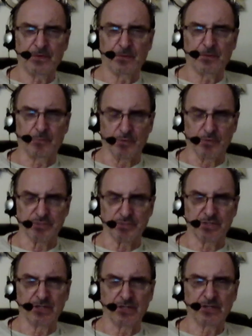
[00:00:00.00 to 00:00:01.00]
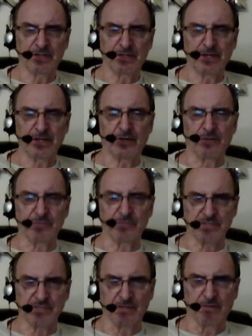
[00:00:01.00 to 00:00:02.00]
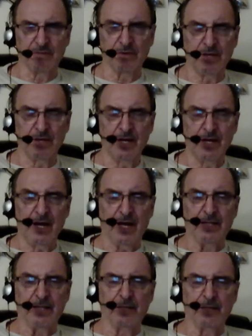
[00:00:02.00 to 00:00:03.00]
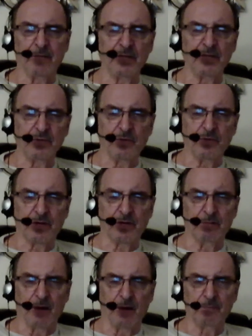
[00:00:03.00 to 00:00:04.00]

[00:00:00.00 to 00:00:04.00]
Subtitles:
portion, click on receiver, and the menu will come up.